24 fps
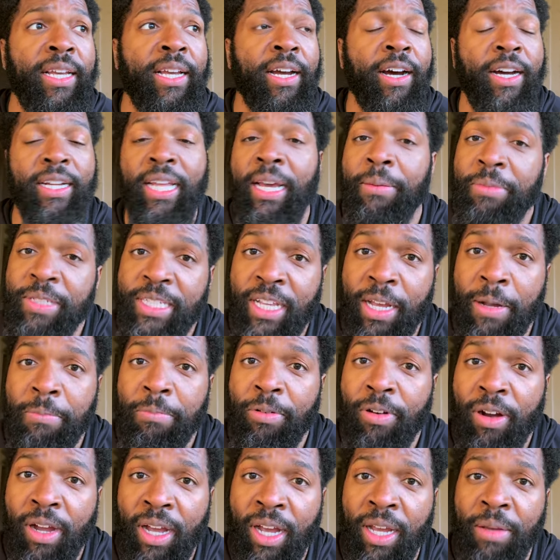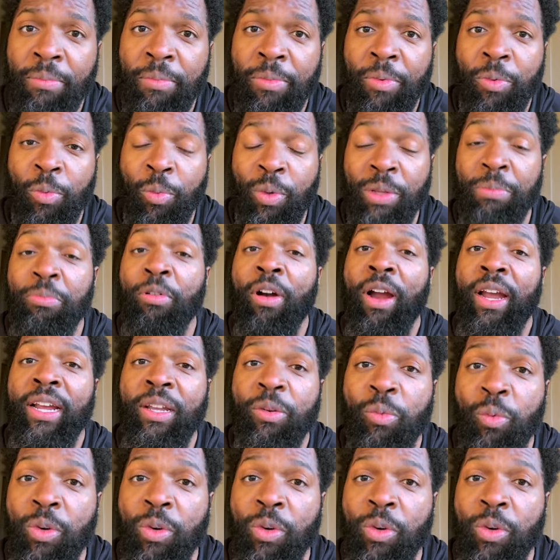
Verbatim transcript: on Amazon Prime with Brian